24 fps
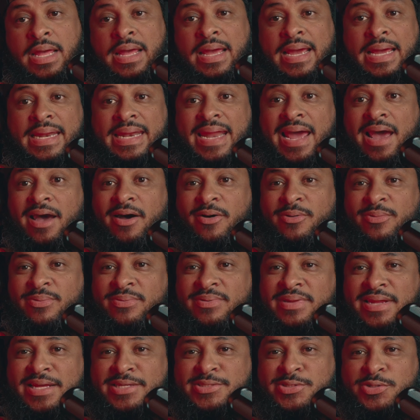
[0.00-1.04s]
And now
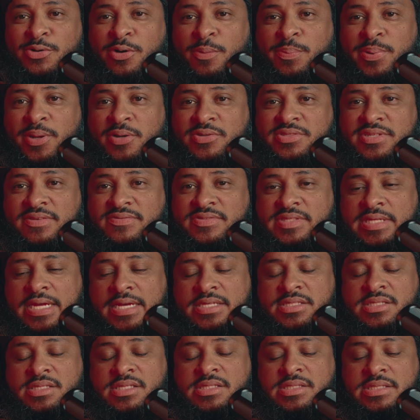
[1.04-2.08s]
let's do a plosives
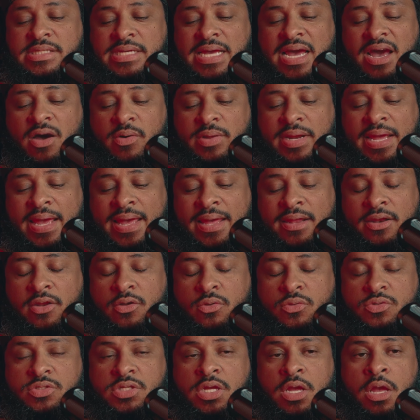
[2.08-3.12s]
test to see how it
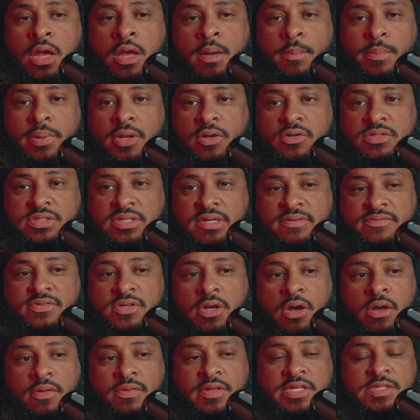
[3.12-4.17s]
handles plosives
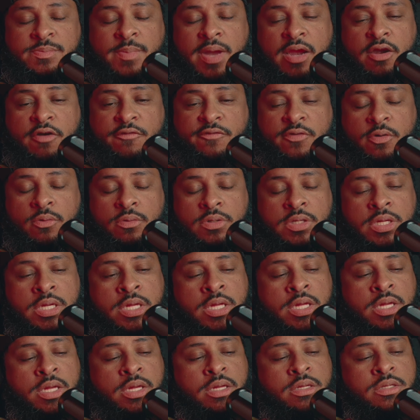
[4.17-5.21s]
on this microphone.
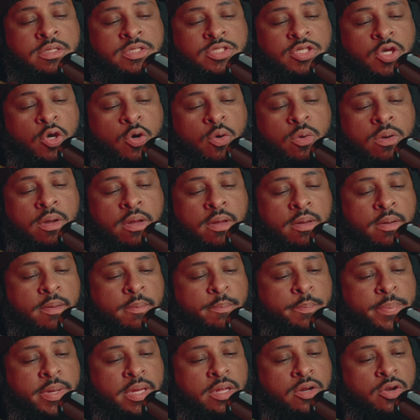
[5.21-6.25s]
So
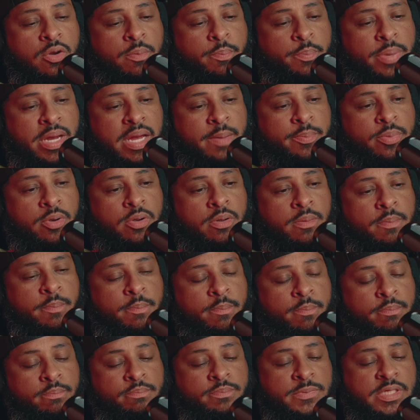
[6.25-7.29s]
Peter Piper,
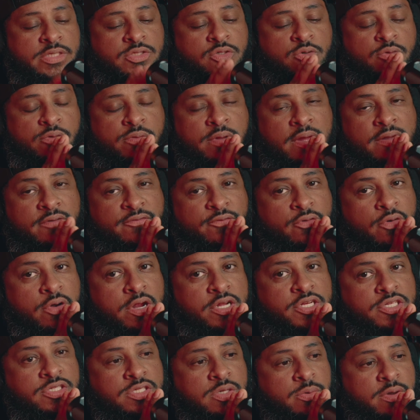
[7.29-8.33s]
let's do it like 4
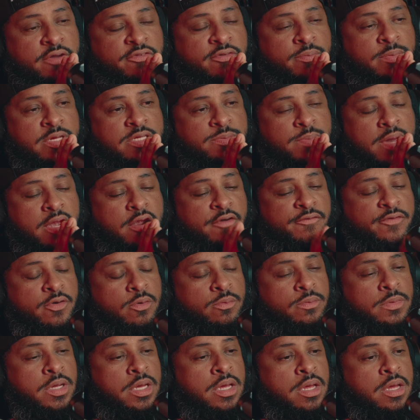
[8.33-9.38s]
inches away from this
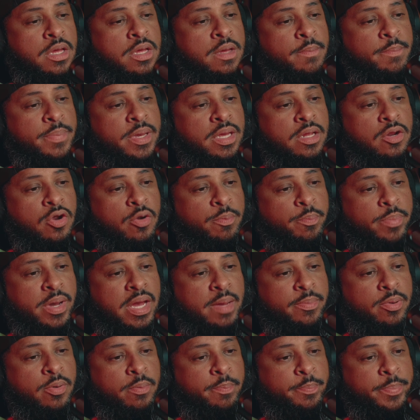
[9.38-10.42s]
microphone. Peter
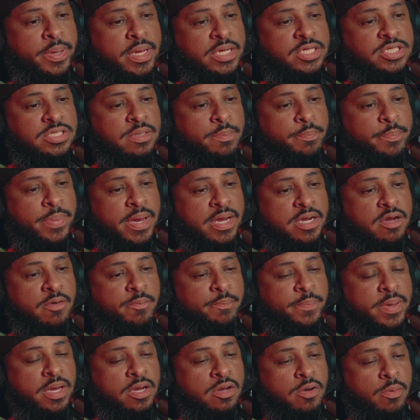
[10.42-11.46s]
Piper picked a peck
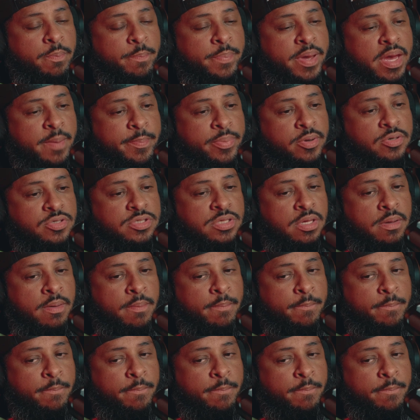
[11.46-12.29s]
of pickled peppers.